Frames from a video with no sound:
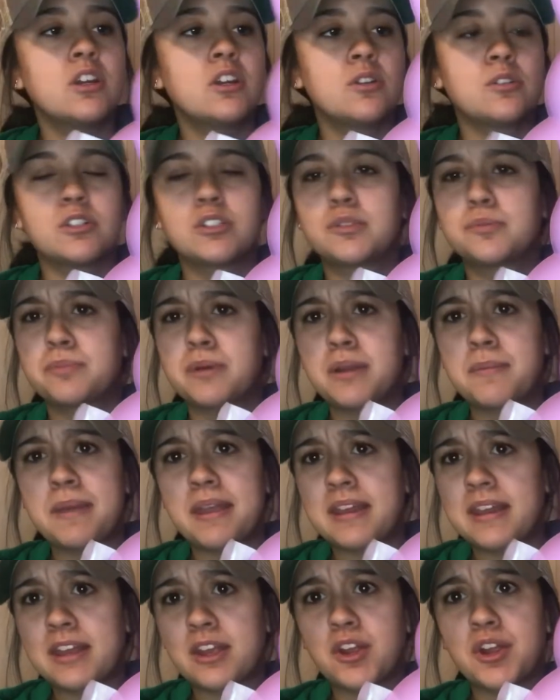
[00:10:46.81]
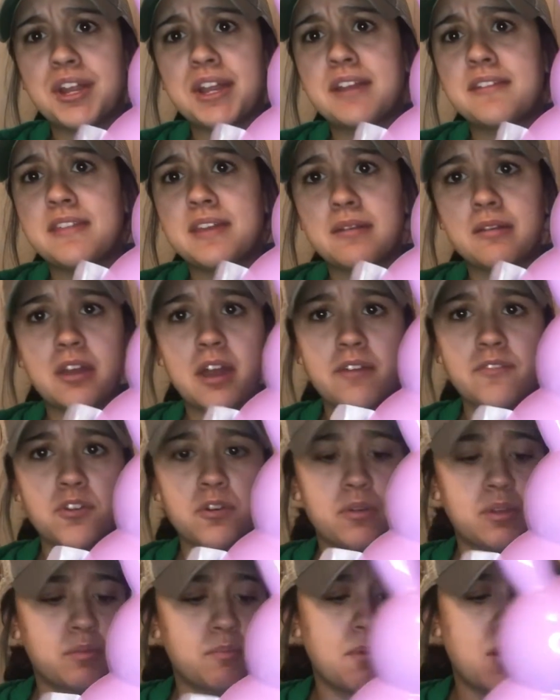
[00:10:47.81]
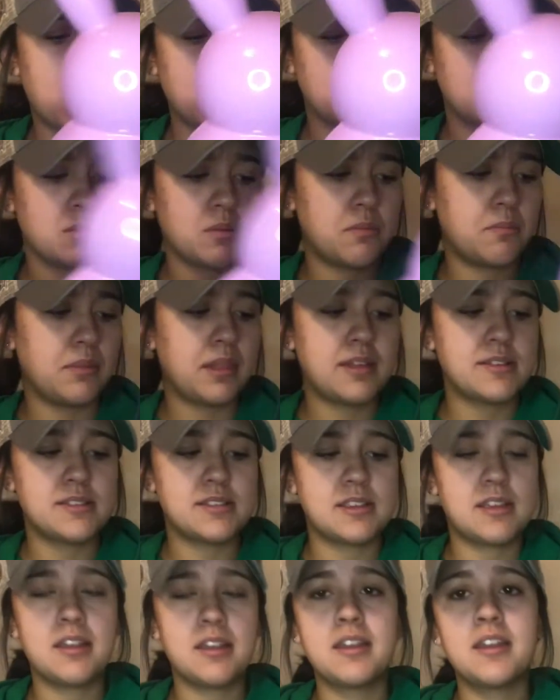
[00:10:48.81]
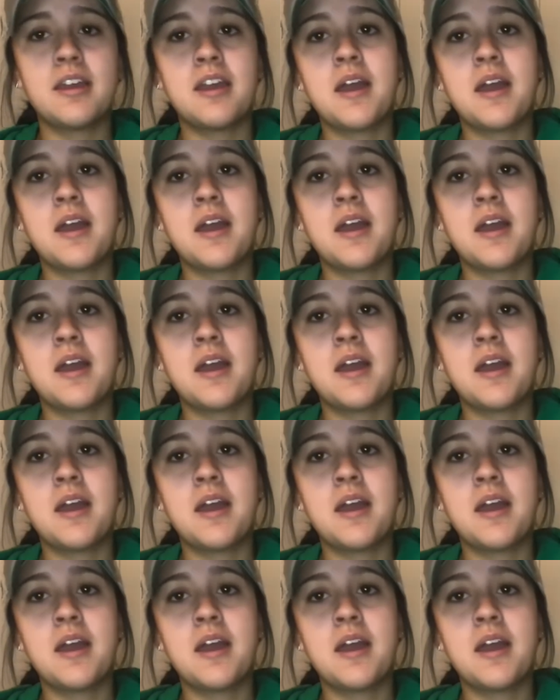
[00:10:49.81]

or spray paint it green and then cover it with moss so it blends in.